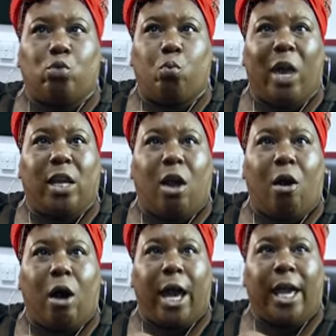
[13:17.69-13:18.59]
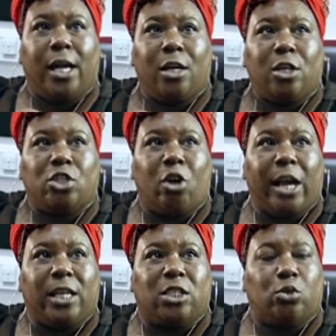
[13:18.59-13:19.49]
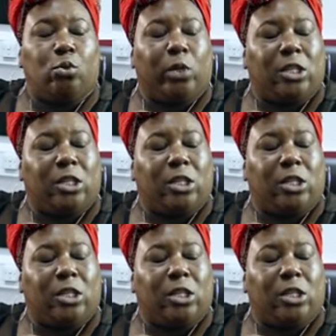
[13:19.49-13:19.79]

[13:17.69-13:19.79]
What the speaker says: when I started to